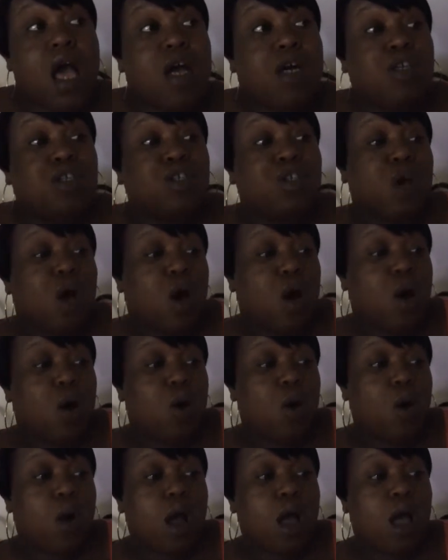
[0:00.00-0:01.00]

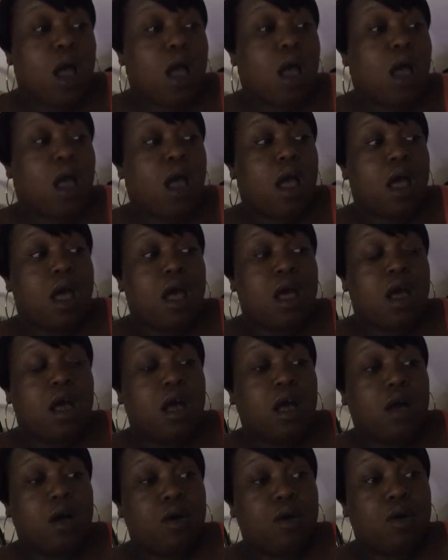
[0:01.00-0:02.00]
So,
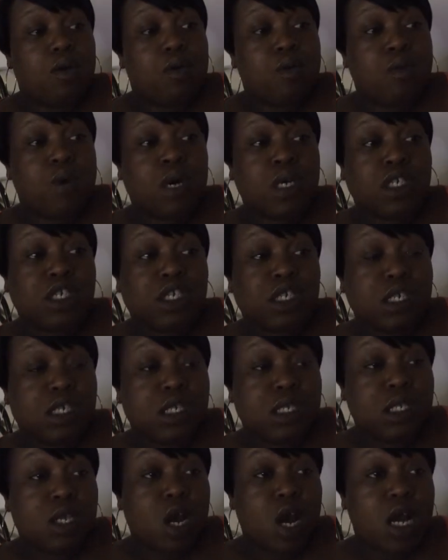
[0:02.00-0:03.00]
once she
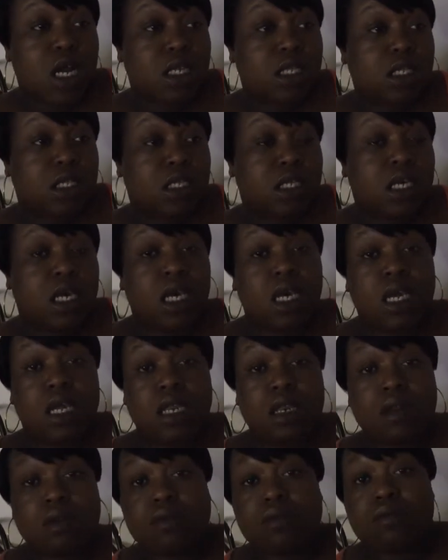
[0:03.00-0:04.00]
starts
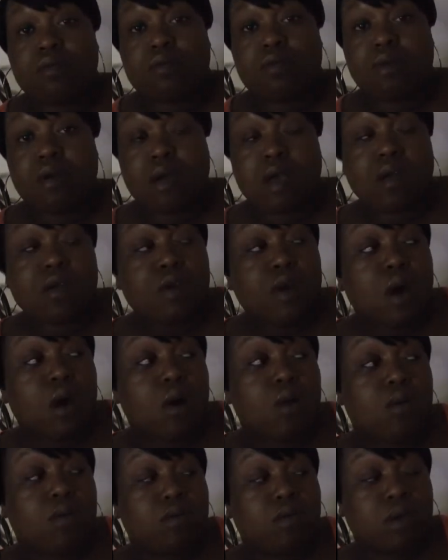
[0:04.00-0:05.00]
getting, you
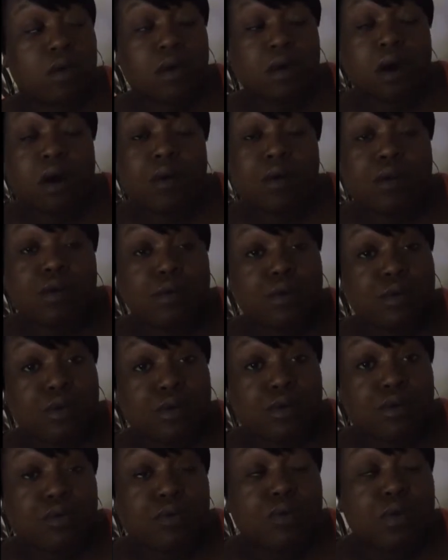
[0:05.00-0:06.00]
know, going through the
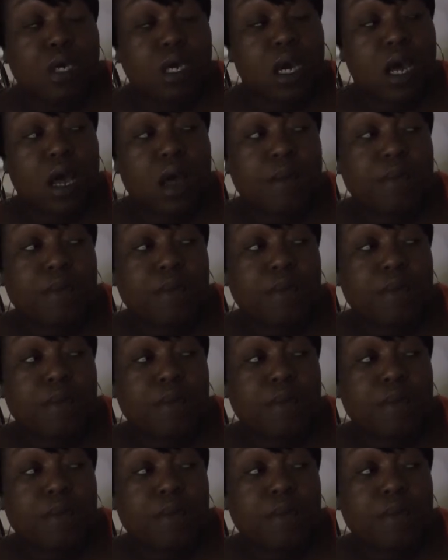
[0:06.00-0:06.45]
crew, getting her